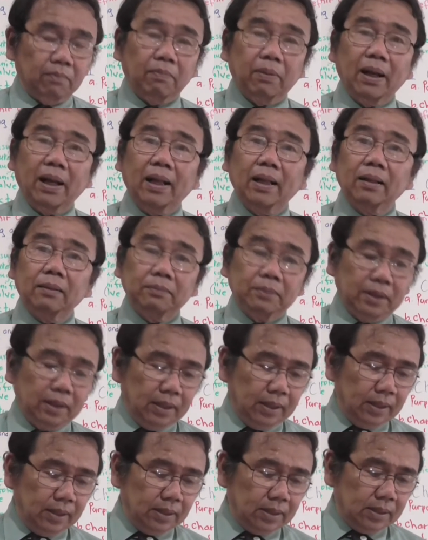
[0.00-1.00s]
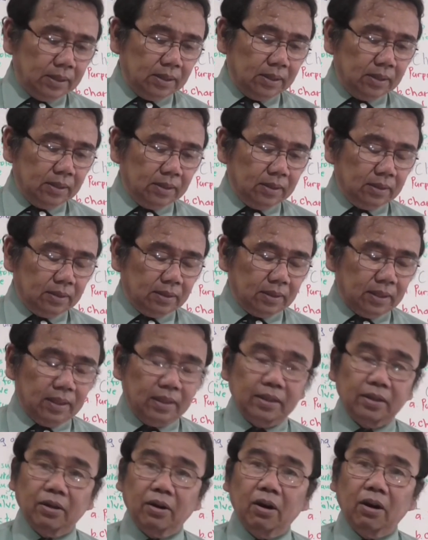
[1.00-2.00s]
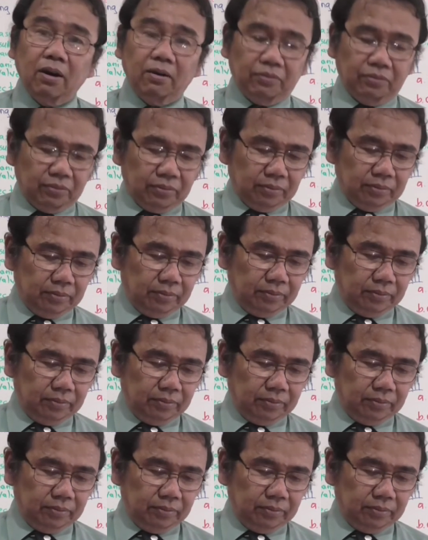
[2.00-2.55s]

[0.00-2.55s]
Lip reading: valve is turned off.